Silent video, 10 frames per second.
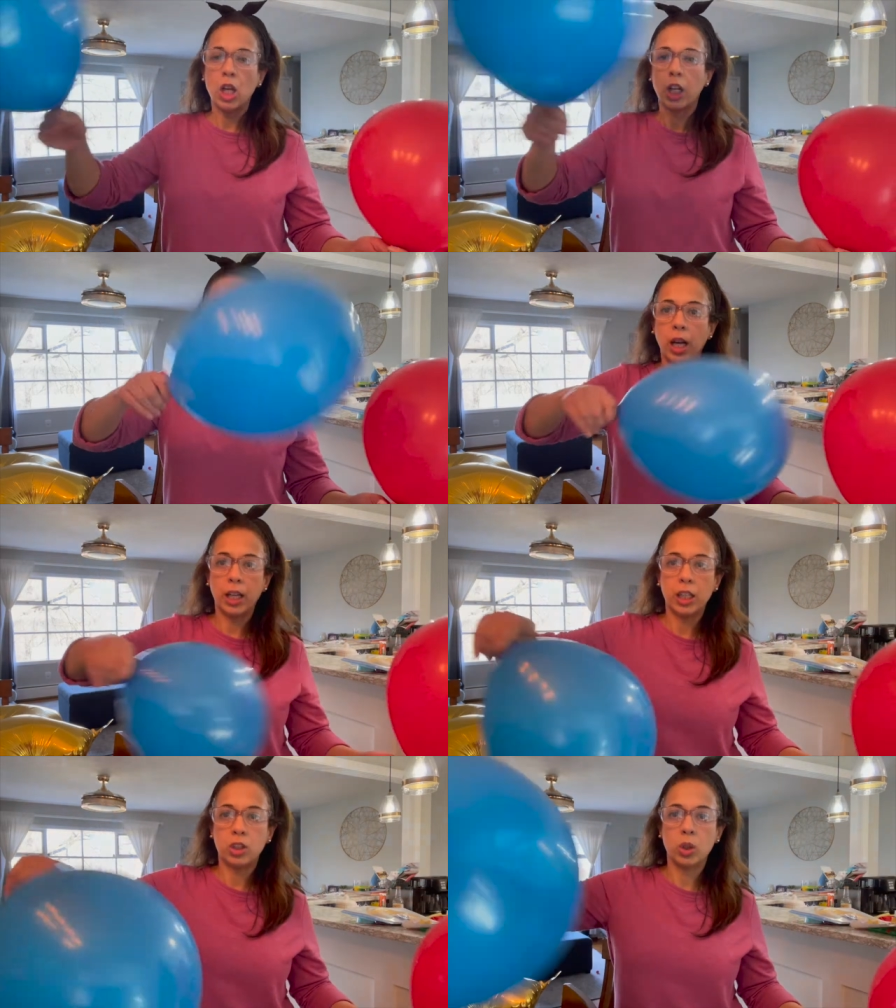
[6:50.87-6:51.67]
cut
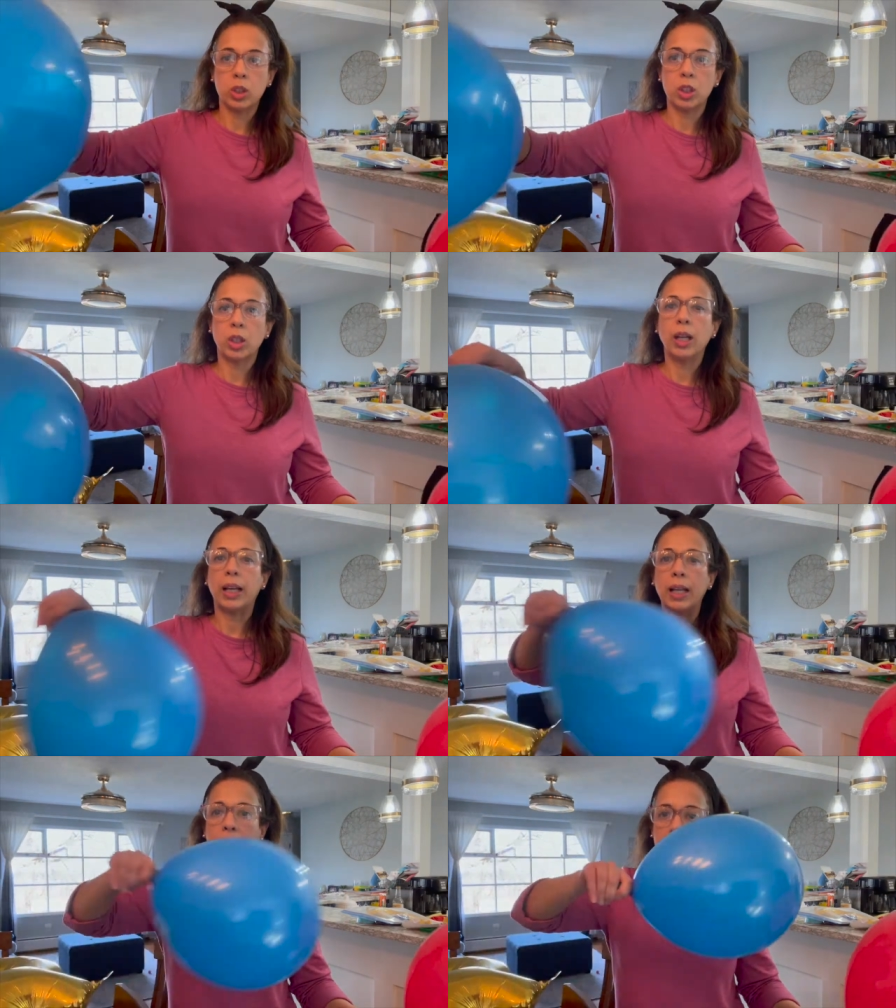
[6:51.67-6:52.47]
it into a circle, like
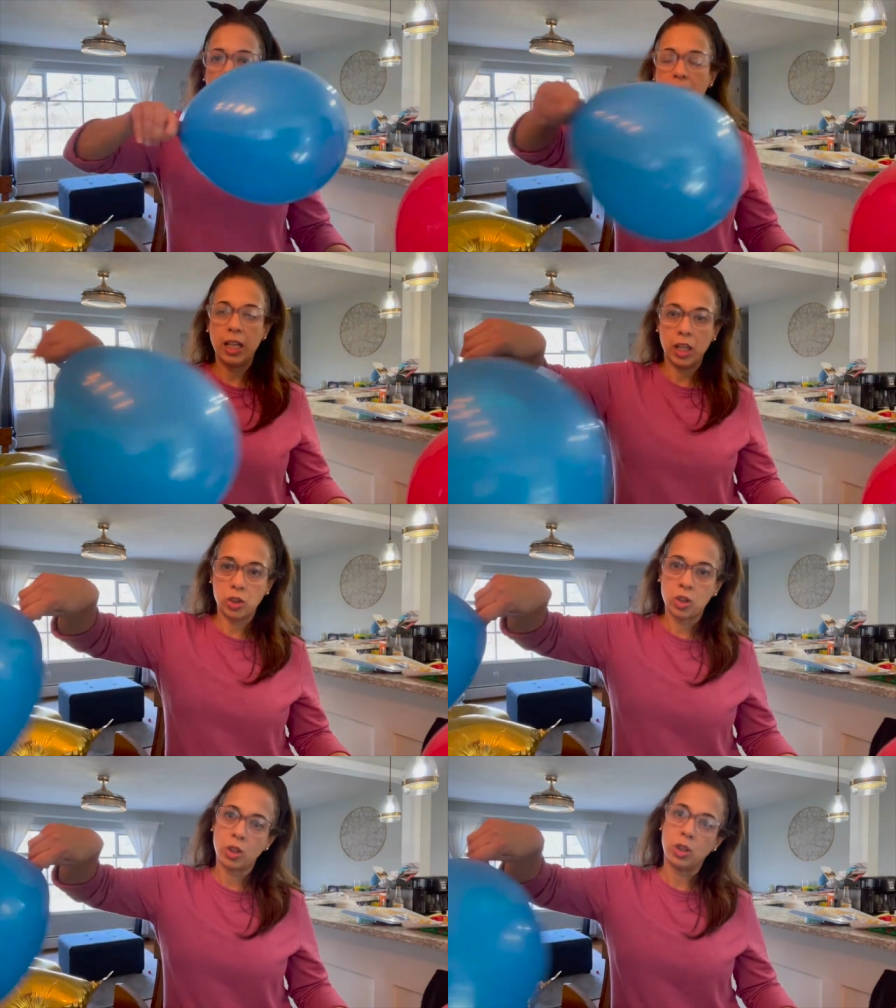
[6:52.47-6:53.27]
a nine inch
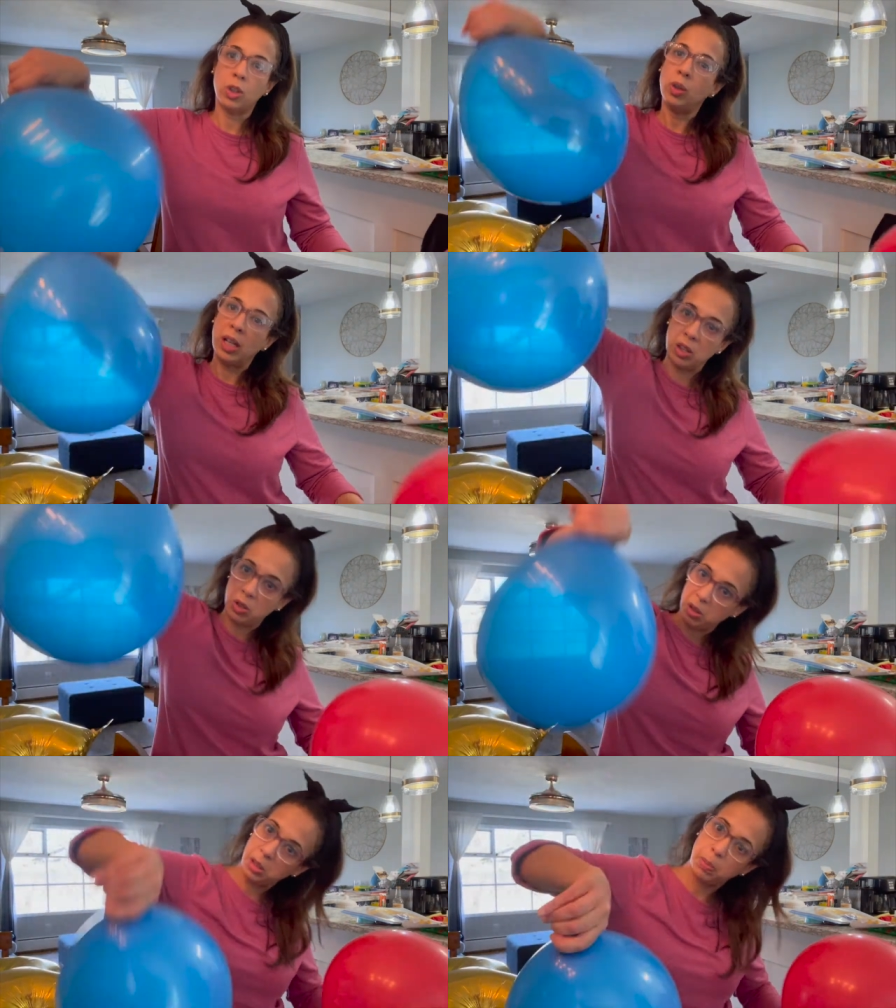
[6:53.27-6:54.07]
circle, and you
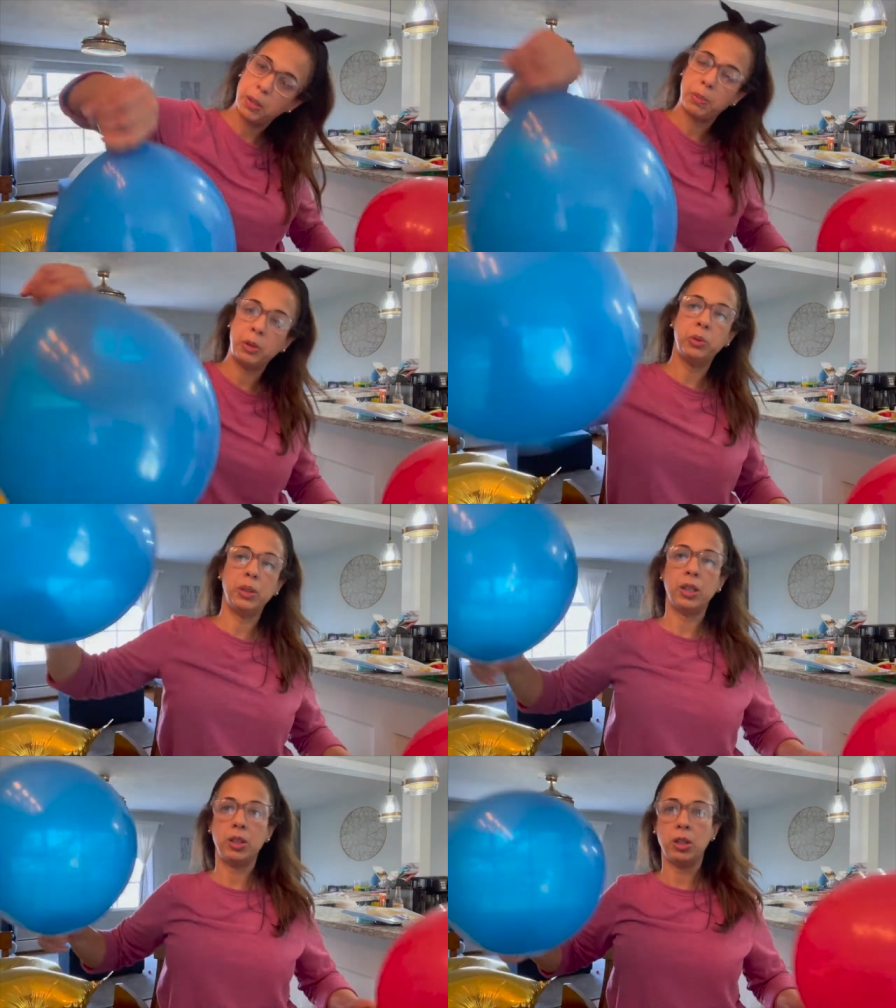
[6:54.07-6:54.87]
could just put the balloon
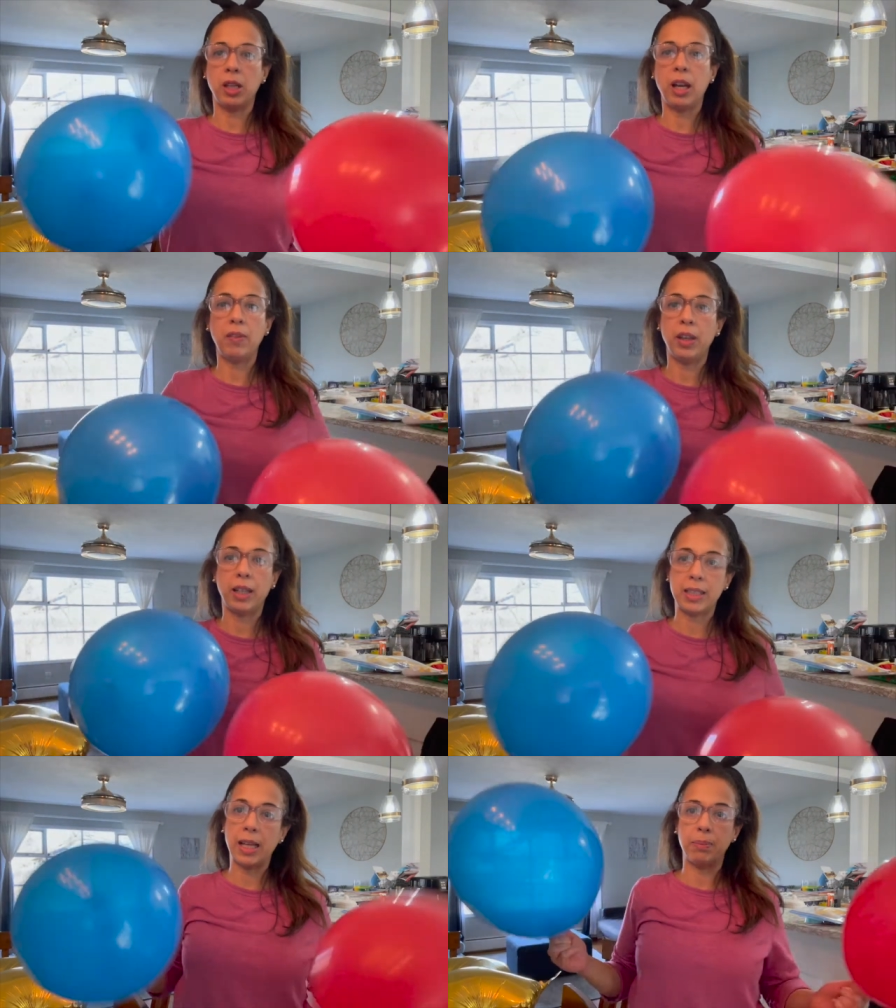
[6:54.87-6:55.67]
there and you can have the
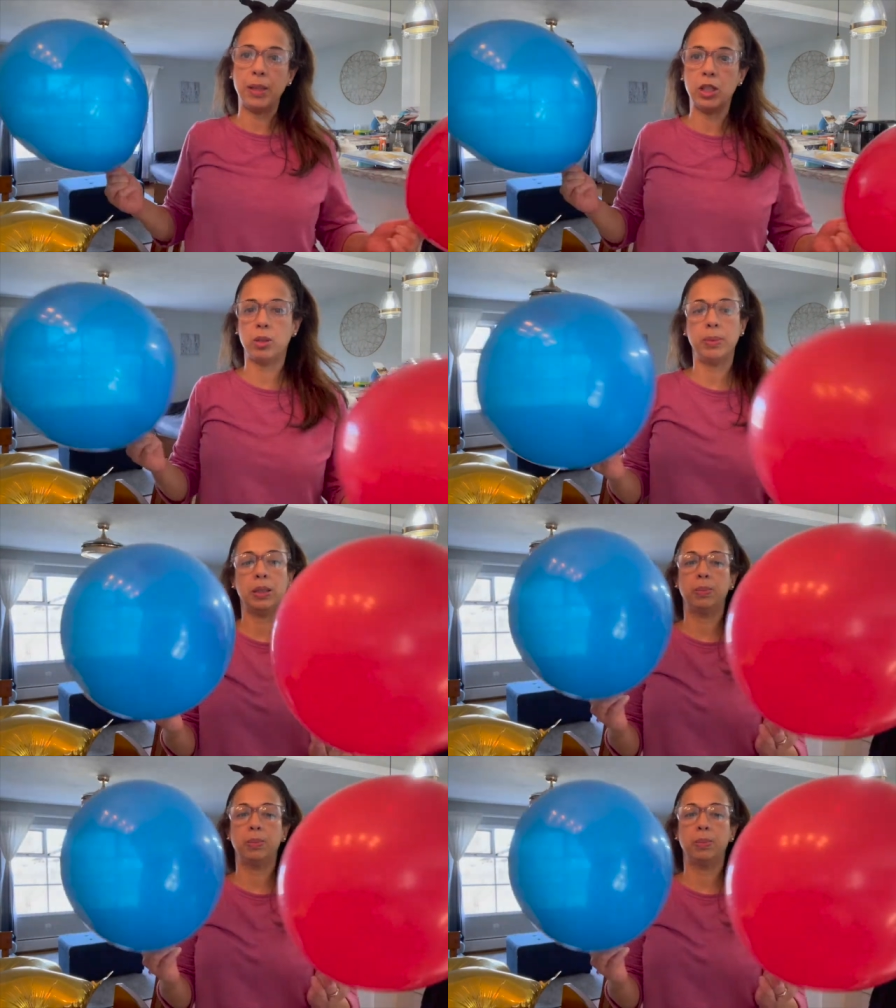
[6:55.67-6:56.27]
exact measurements.